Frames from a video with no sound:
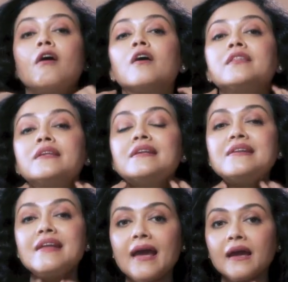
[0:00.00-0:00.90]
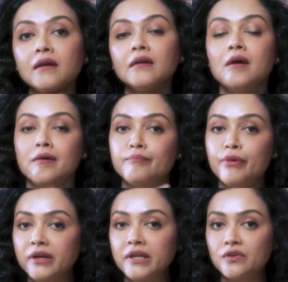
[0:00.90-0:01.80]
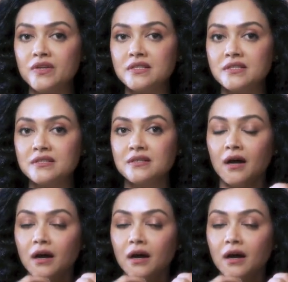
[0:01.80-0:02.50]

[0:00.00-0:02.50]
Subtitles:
on the neck, body creases.